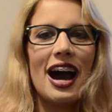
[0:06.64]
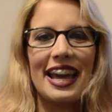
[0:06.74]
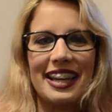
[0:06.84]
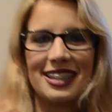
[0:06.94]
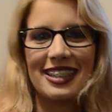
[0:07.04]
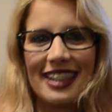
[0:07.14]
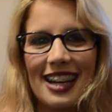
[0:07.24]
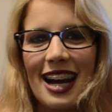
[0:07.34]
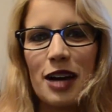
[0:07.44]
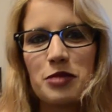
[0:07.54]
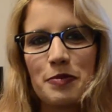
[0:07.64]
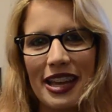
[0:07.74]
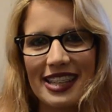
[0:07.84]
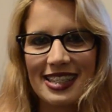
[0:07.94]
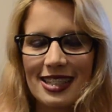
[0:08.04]
Hi, I'm
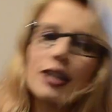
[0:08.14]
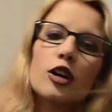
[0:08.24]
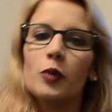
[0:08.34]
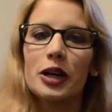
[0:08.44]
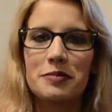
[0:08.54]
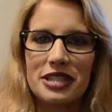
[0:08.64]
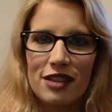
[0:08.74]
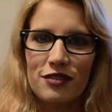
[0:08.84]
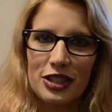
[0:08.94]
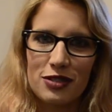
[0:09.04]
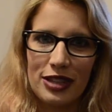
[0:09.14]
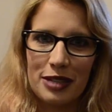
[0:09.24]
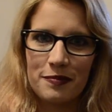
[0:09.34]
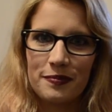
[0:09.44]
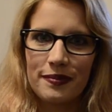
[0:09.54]
Specs. Welcome to That Philosophy.
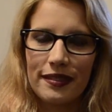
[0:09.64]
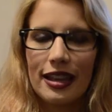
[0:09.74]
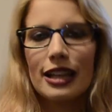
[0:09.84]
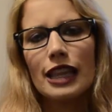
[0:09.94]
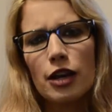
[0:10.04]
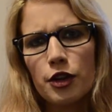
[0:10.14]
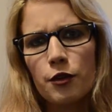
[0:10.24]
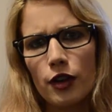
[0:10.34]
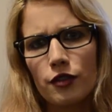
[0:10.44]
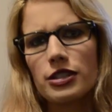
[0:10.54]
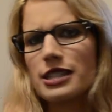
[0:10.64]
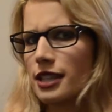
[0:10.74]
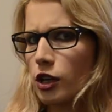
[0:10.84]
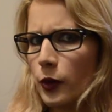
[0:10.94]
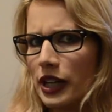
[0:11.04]
Lara Croft is the
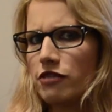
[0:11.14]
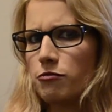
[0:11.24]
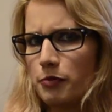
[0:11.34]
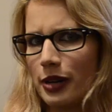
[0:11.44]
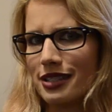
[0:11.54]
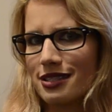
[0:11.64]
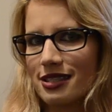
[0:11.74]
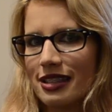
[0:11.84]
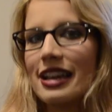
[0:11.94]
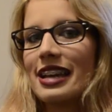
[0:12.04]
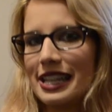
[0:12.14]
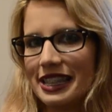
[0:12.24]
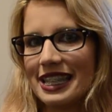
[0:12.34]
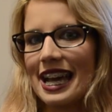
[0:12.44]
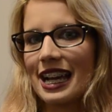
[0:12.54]
queen of busts in
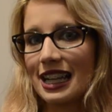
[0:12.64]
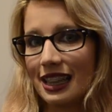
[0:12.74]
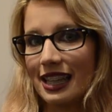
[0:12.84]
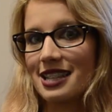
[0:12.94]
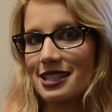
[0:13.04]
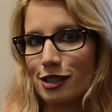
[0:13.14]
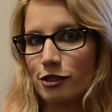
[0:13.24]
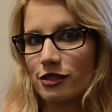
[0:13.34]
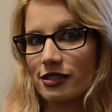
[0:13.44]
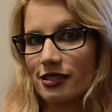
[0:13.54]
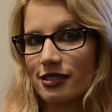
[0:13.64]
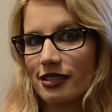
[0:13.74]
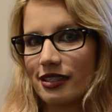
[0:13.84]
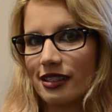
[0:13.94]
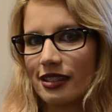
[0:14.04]
that classic goodness.
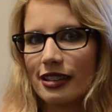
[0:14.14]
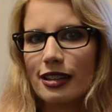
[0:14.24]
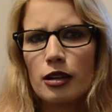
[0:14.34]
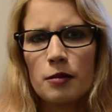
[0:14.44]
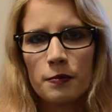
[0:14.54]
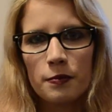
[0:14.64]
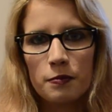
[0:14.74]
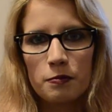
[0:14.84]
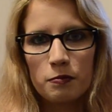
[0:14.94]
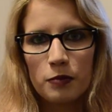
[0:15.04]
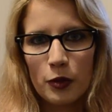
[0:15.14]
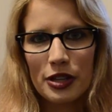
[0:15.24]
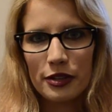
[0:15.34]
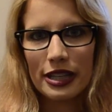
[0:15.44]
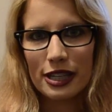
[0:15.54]
But we're
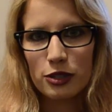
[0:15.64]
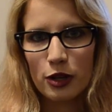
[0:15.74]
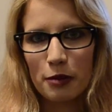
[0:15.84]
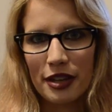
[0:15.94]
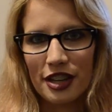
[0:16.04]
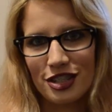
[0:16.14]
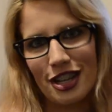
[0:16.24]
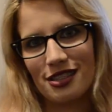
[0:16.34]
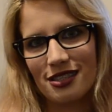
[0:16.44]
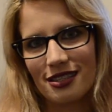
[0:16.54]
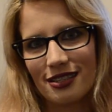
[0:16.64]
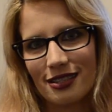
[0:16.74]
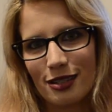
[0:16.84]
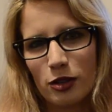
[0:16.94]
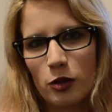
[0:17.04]
not here to talk about her chest.
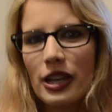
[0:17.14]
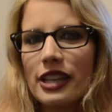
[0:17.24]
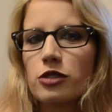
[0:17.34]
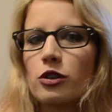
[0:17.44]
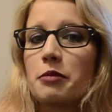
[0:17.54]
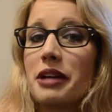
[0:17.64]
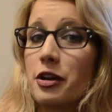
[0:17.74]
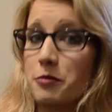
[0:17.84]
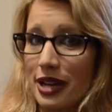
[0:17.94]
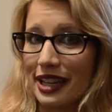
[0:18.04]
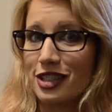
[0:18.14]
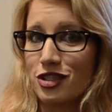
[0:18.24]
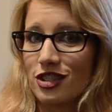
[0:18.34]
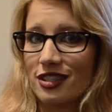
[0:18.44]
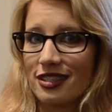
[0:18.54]
We're here to talk about her
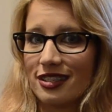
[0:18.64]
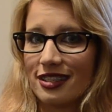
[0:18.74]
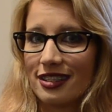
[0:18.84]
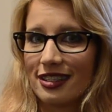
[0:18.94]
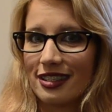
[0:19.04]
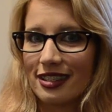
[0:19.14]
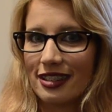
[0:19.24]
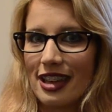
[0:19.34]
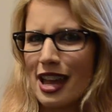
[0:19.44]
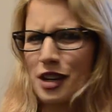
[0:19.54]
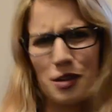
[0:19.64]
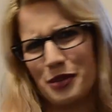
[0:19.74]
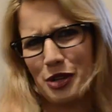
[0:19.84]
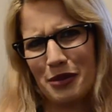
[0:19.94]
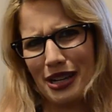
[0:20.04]
baggage. And I don't
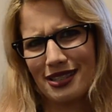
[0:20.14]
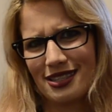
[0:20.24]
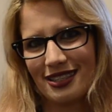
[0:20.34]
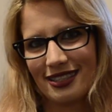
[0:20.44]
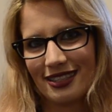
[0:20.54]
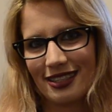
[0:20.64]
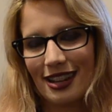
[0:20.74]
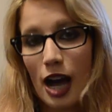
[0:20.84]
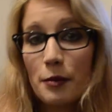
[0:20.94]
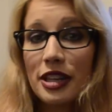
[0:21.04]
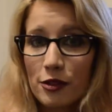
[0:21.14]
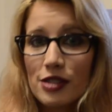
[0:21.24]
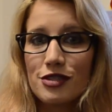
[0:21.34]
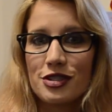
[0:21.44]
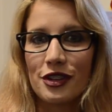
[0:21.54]
mean her past. I mean her
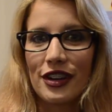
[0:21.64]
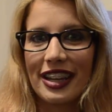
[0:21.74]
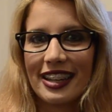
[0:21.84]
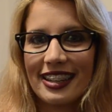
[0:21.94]
inventory.